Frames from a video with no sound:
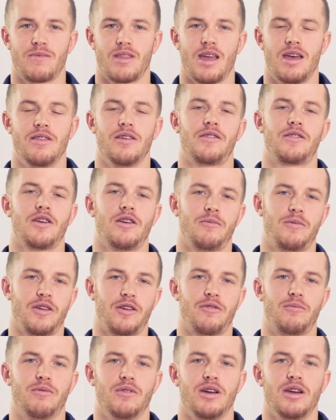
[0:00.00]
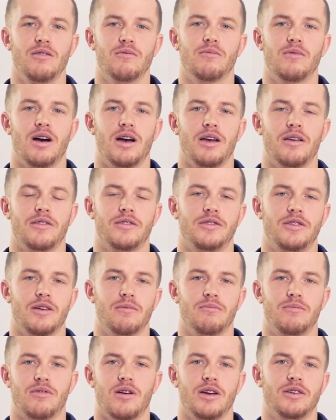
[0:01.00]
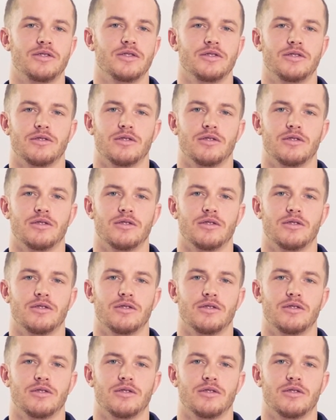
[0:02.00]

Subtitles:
And this helps explain why some prices